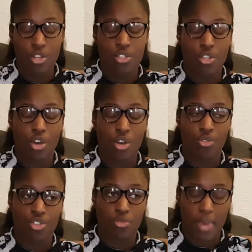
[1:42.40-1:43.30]
So
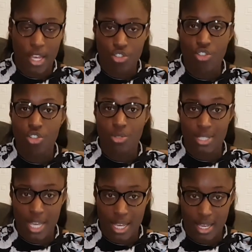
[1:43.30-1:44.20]
just make sure you
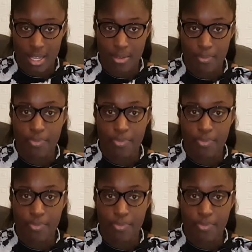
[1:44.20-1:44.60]
say it,